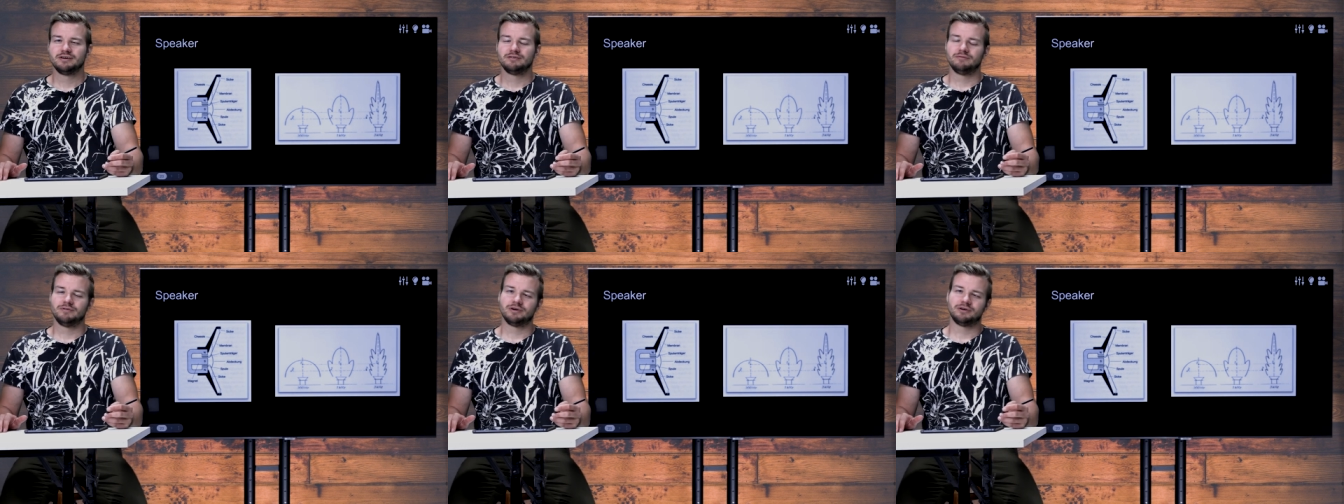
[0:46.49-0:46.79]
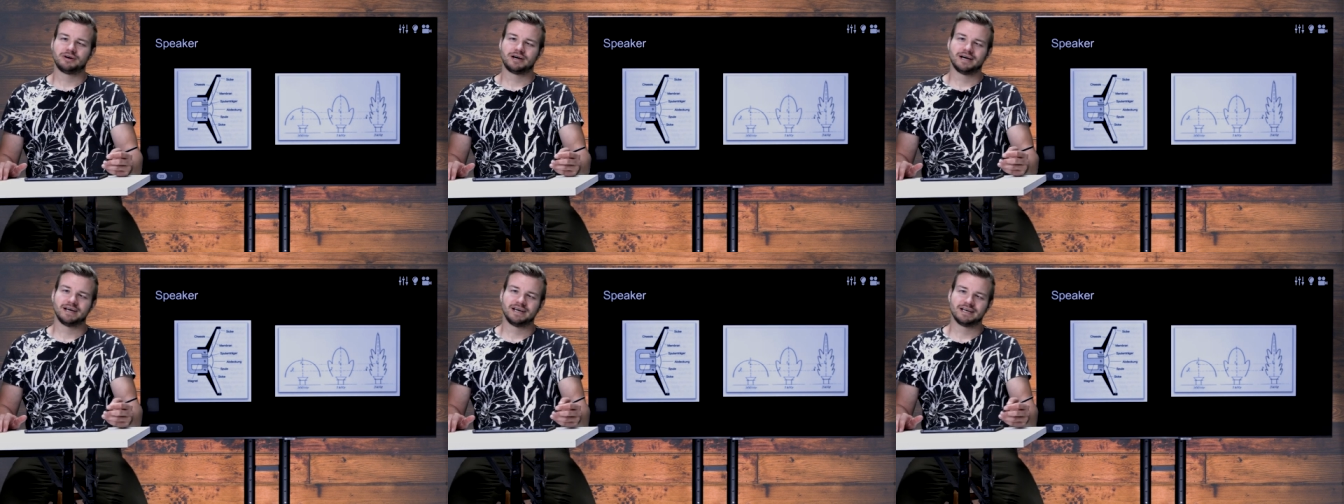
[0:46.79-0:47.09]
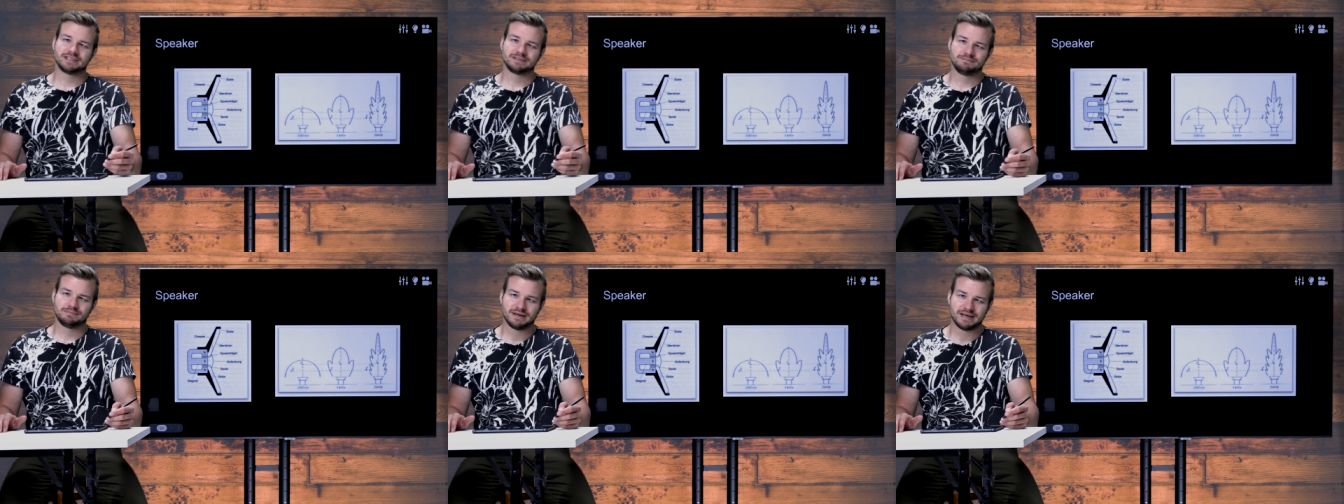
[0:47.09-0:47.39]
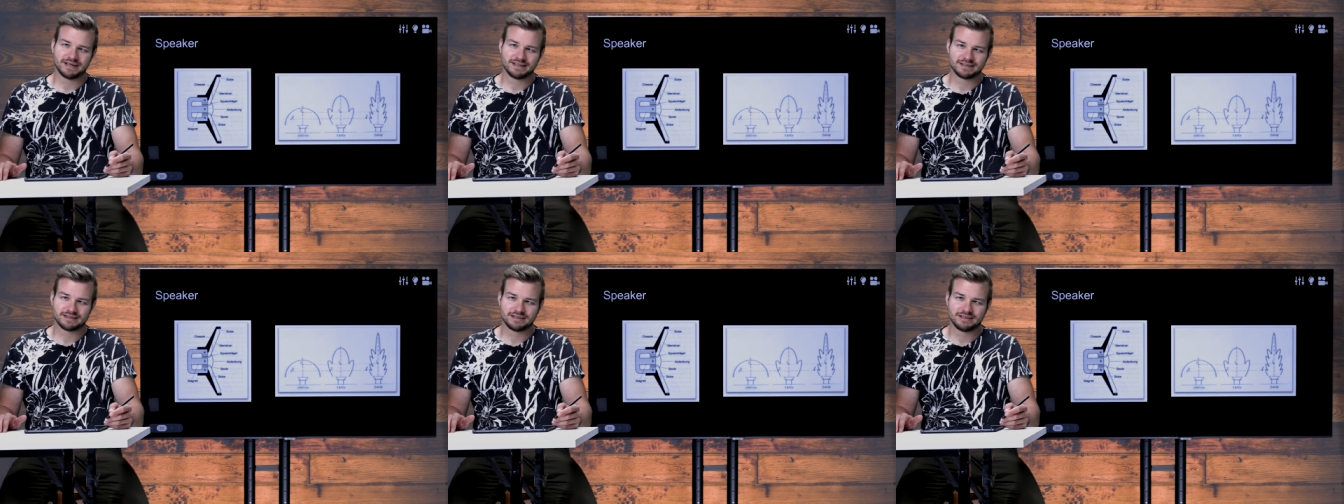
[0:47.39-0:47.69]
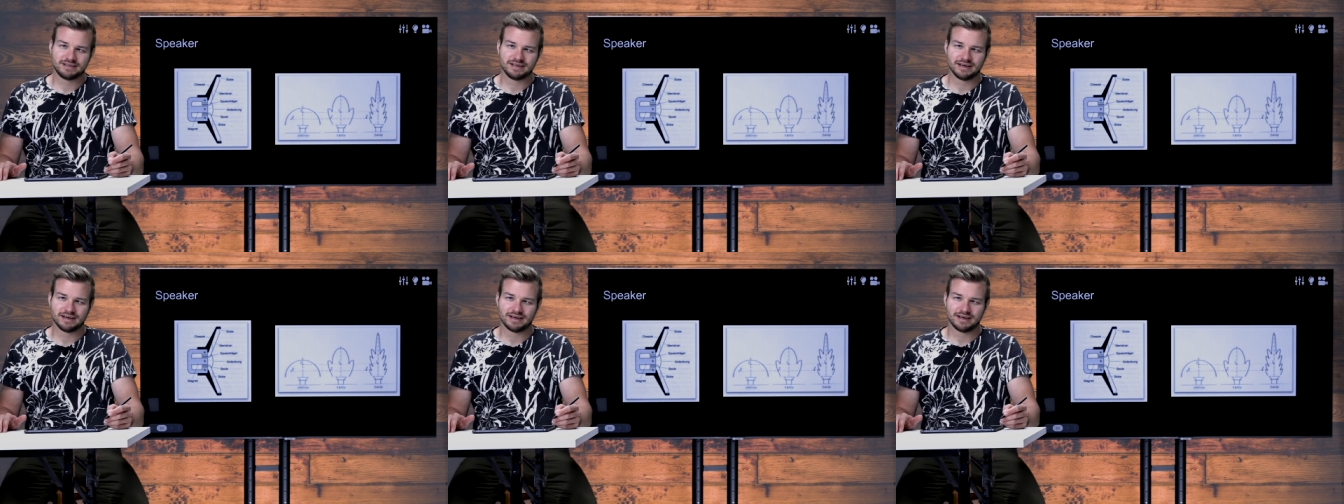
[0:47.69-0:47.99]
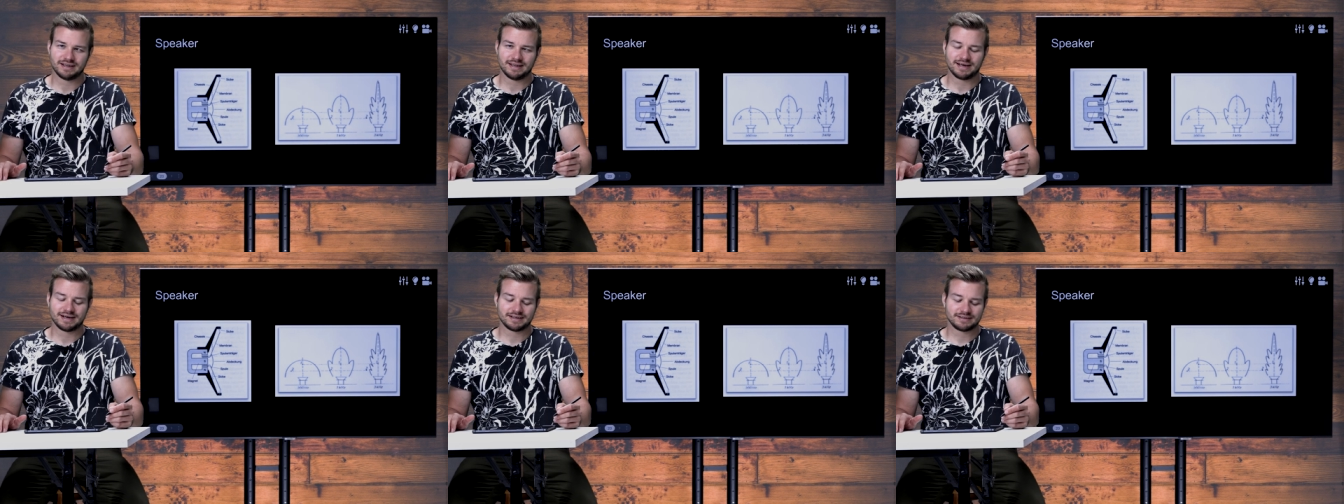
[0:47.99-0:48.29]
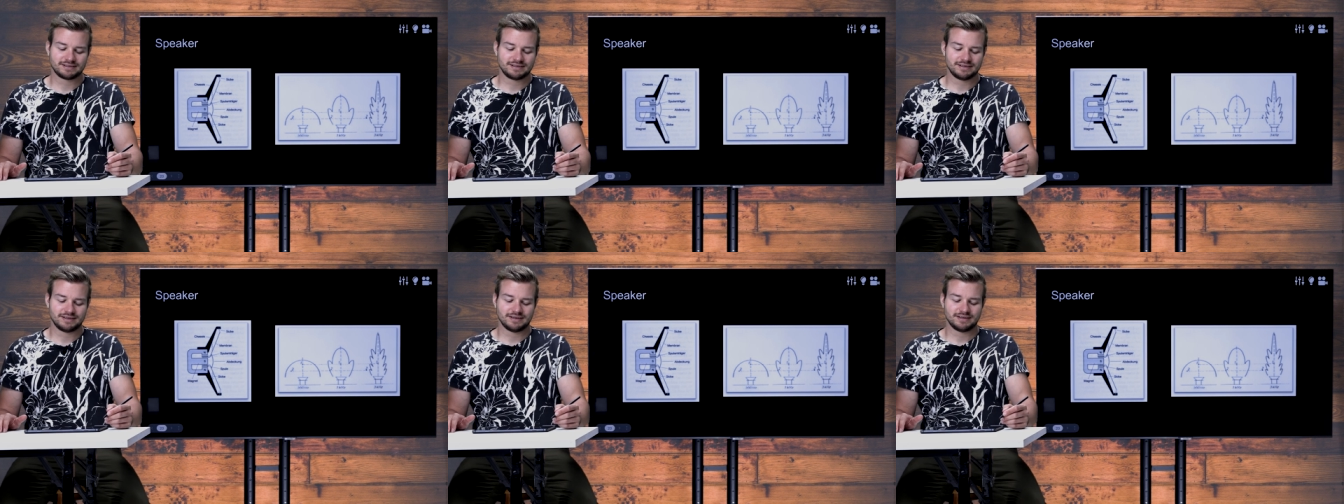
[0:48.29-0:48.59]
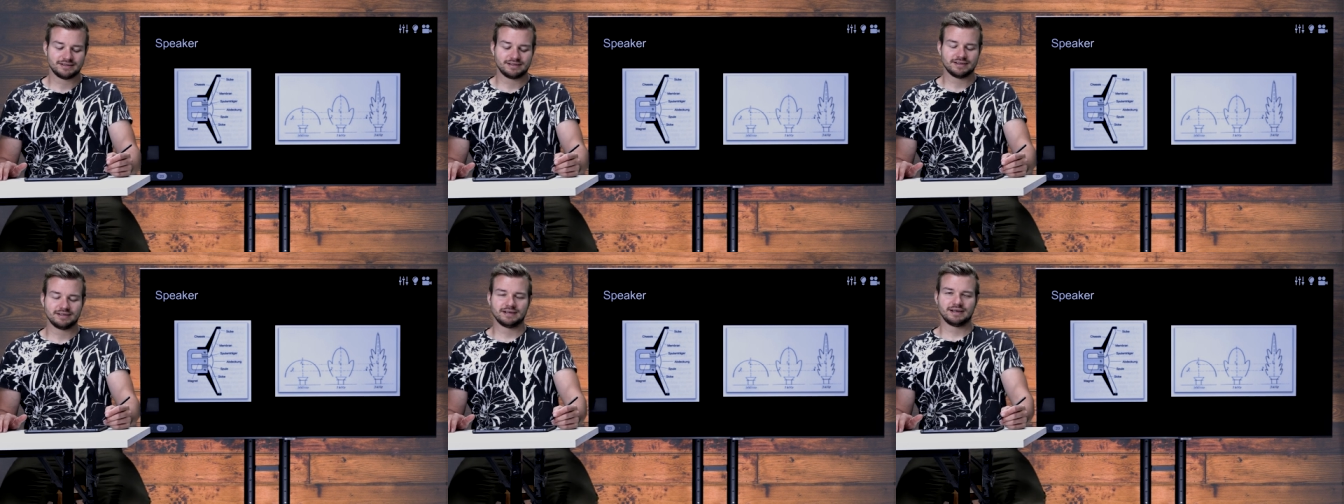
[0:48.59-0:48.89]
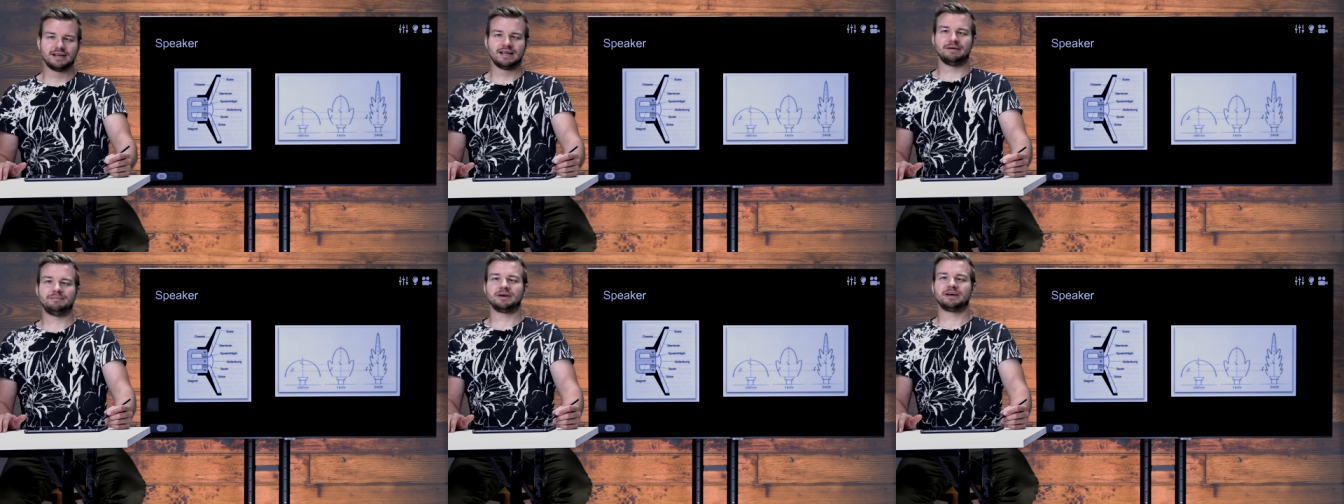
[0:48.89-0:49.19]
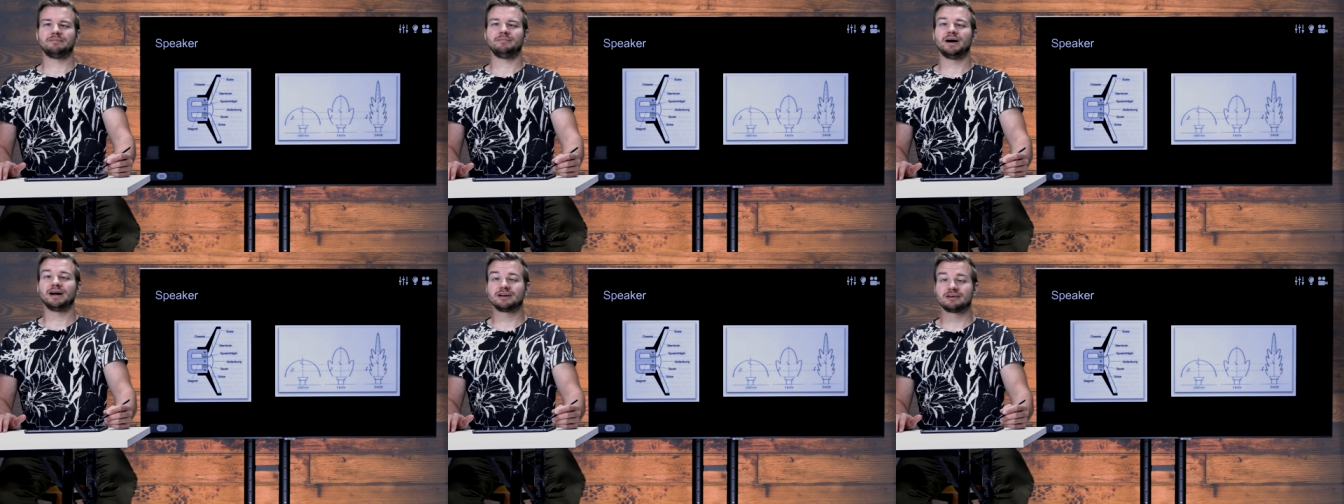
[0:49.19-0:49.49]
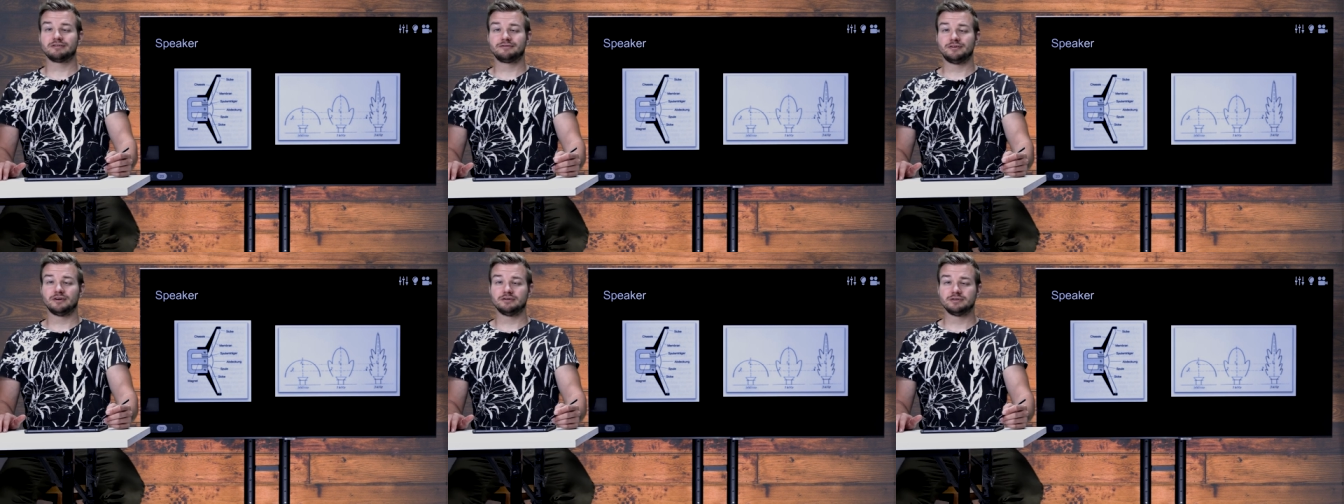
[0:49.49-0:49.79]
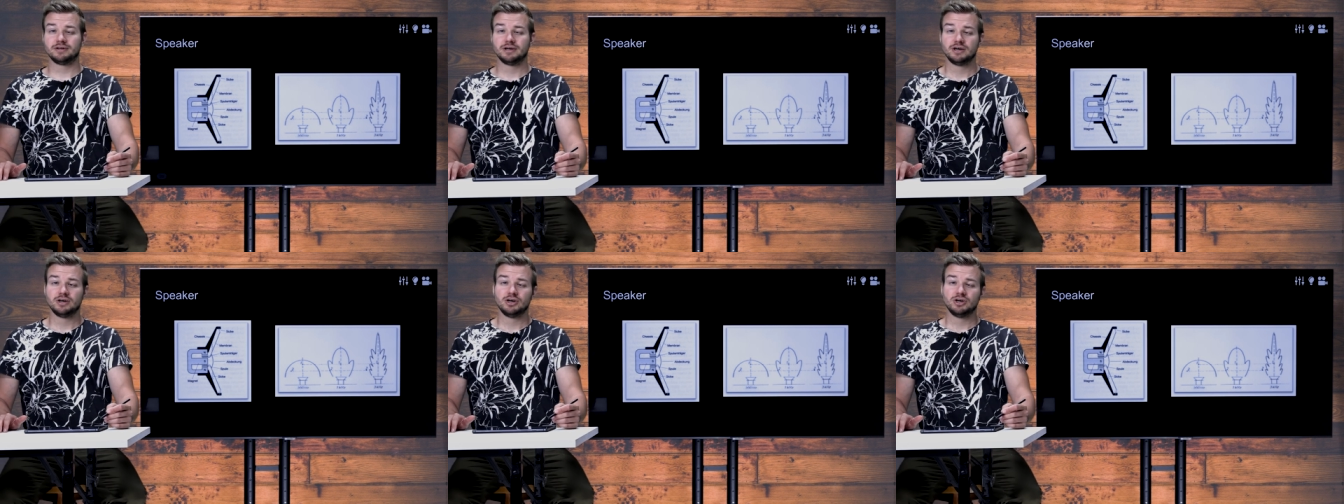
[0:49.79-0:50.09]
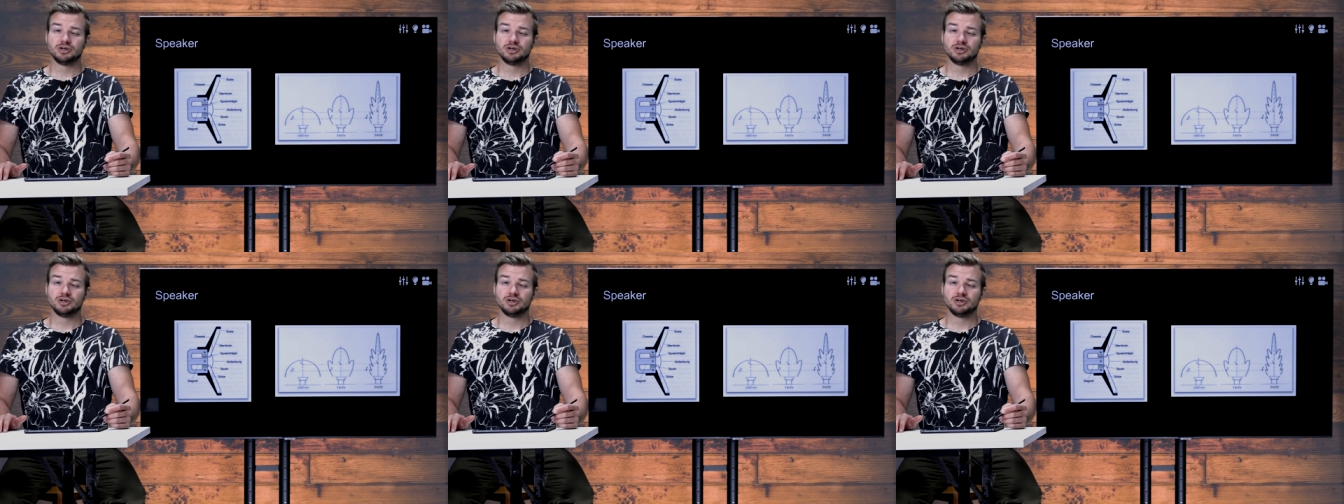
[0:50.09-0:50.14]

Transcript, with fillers: where I explained the, the, the, dynamic microphone.